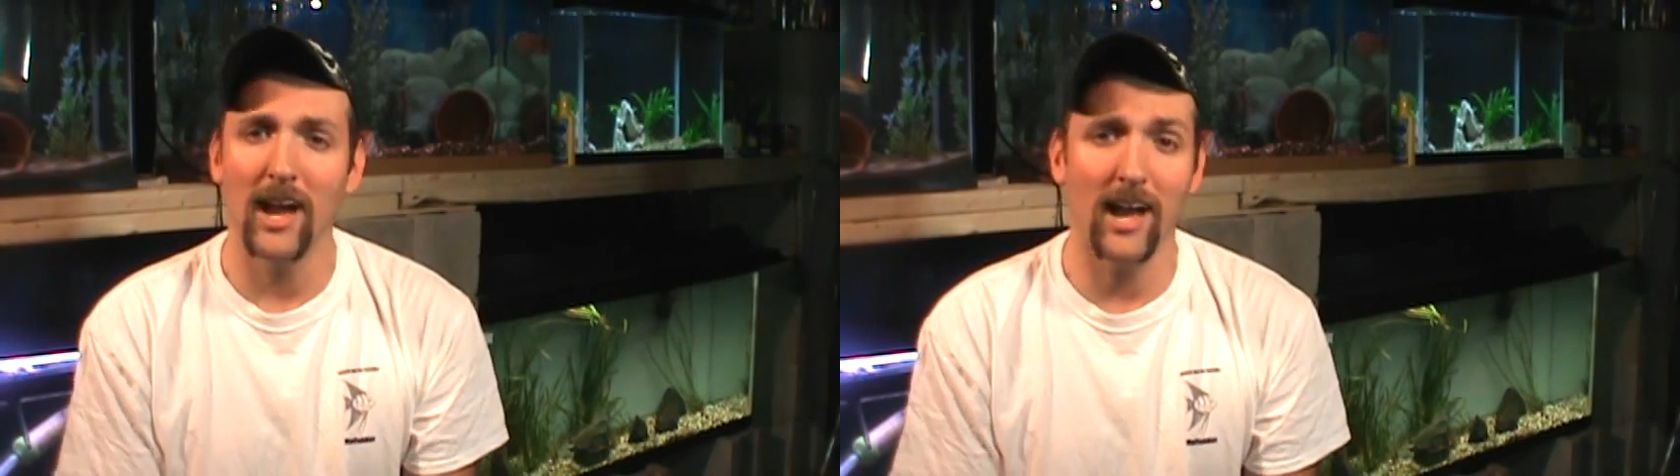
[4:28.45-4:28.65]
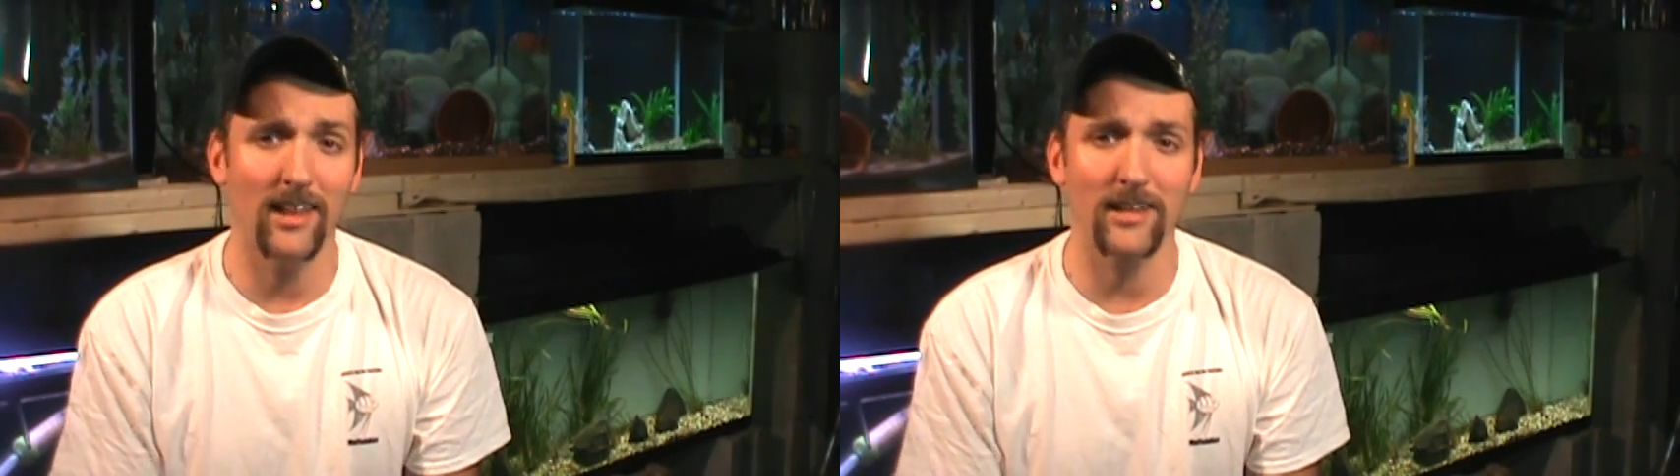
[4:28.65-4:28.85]

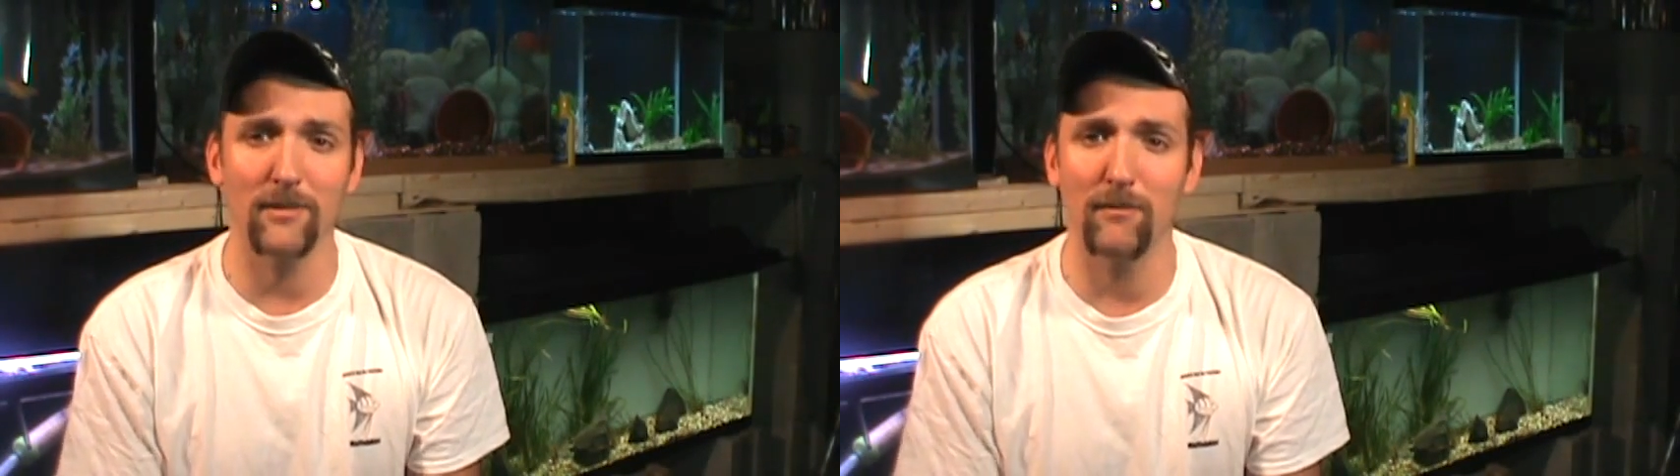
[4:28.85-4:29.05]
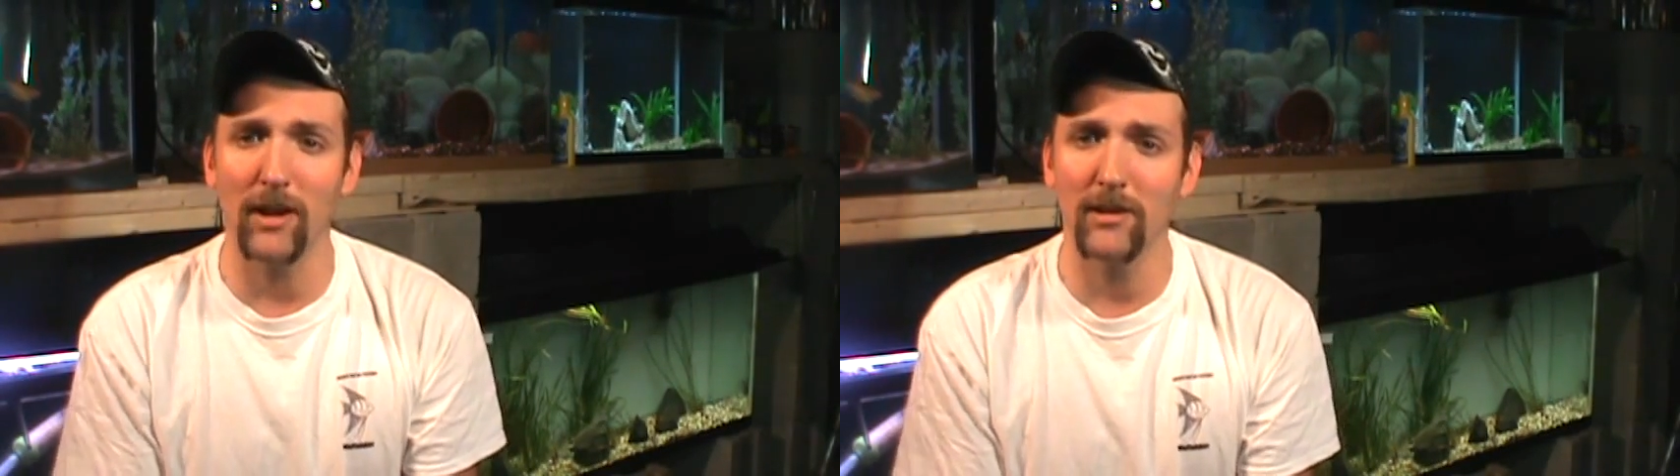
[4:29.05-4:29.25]
I like the
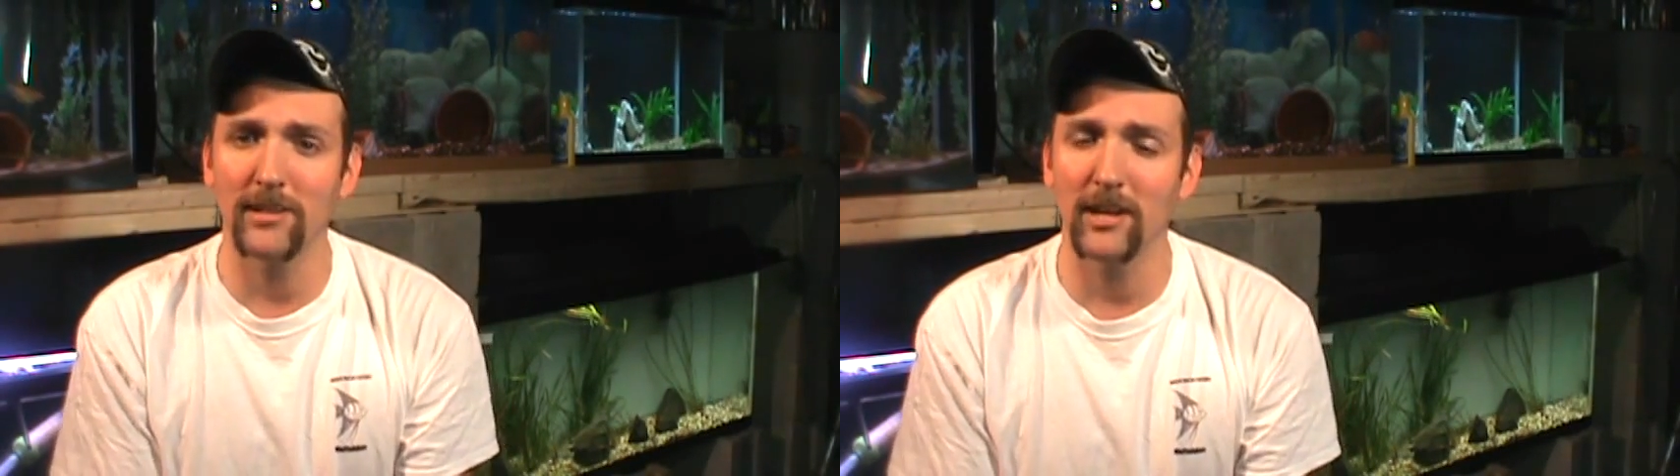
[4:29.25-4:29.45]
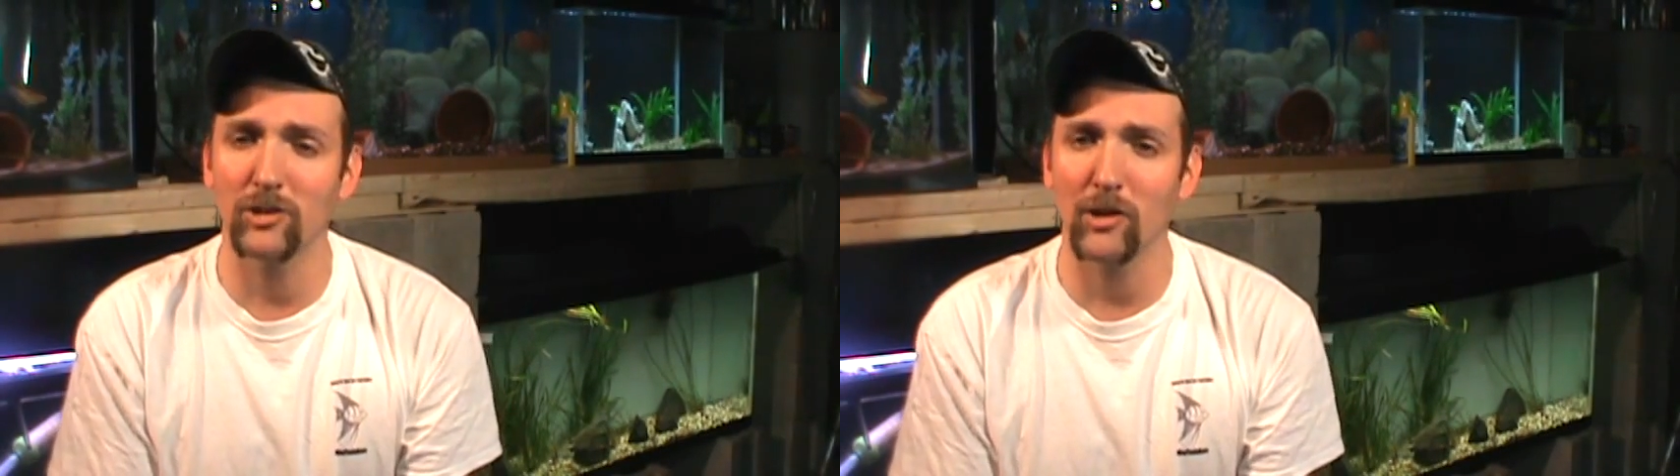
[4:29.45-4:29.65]

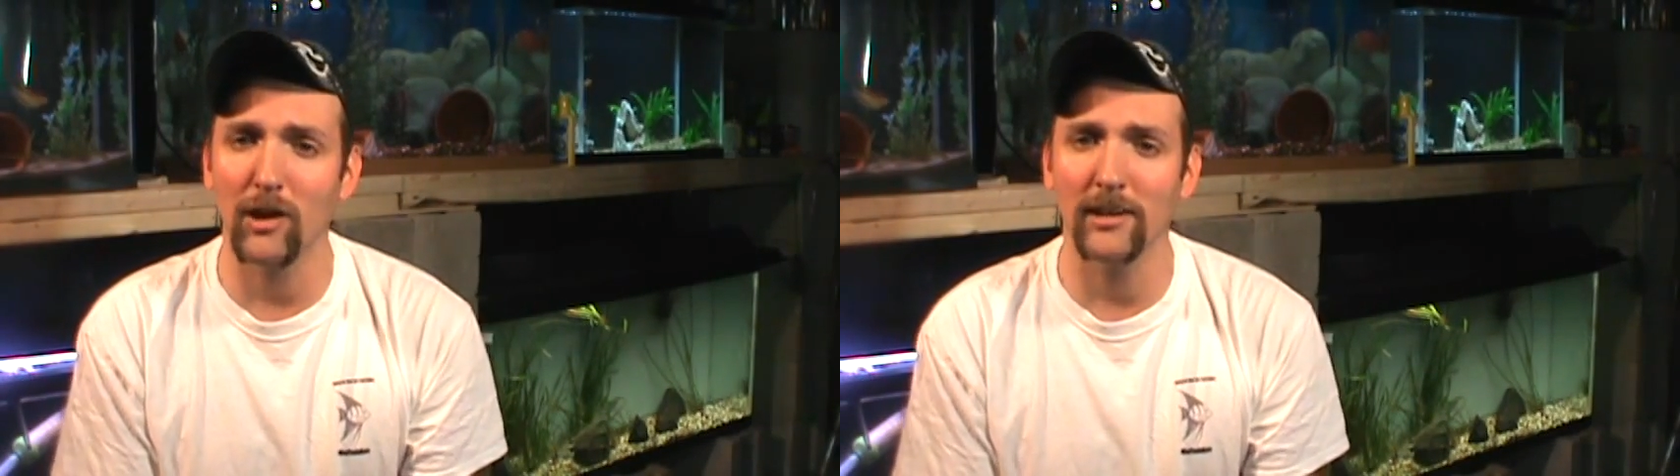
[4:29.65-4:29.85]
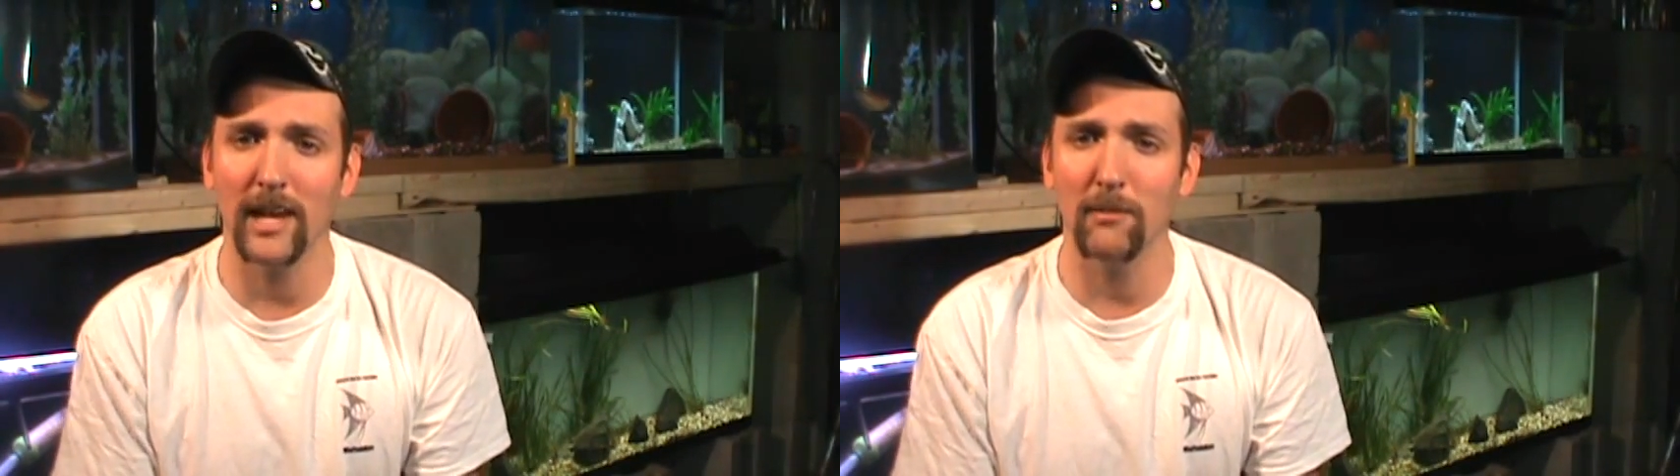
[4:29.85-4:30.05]
firetail
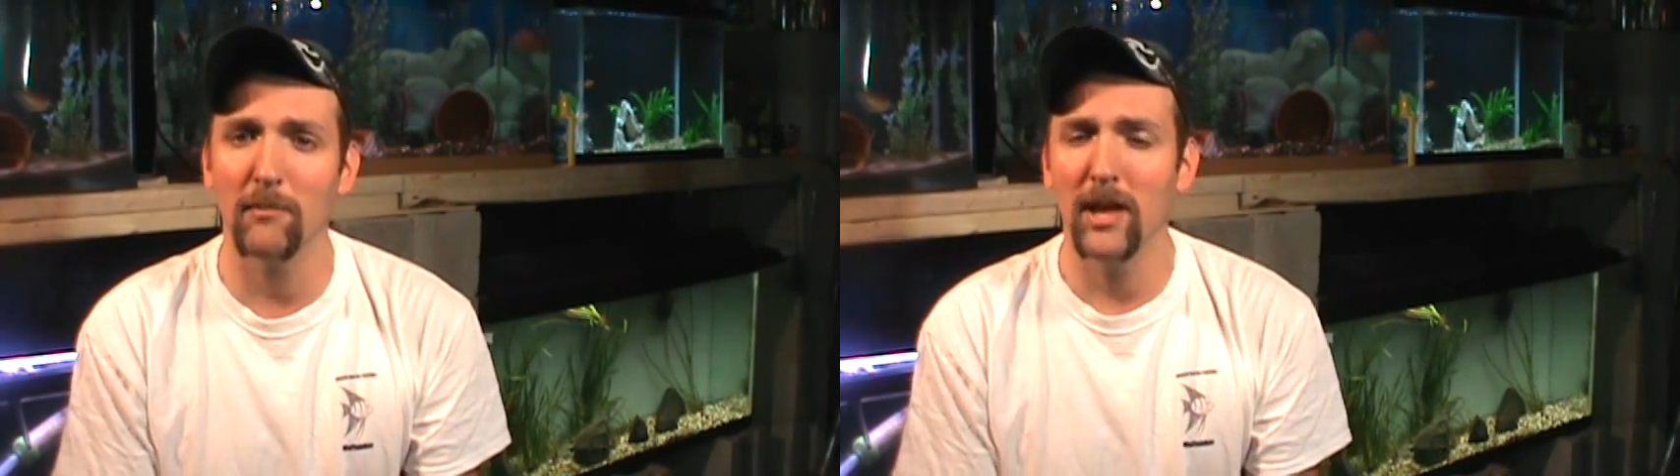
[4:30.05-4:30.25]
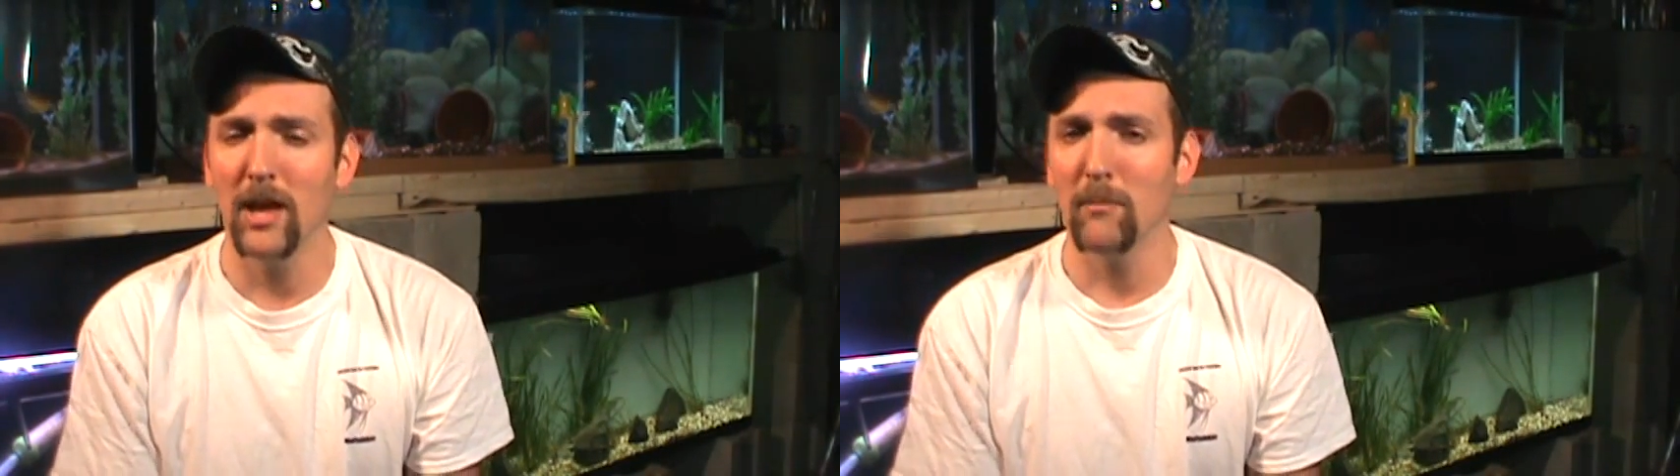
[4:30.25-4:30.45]
shark name,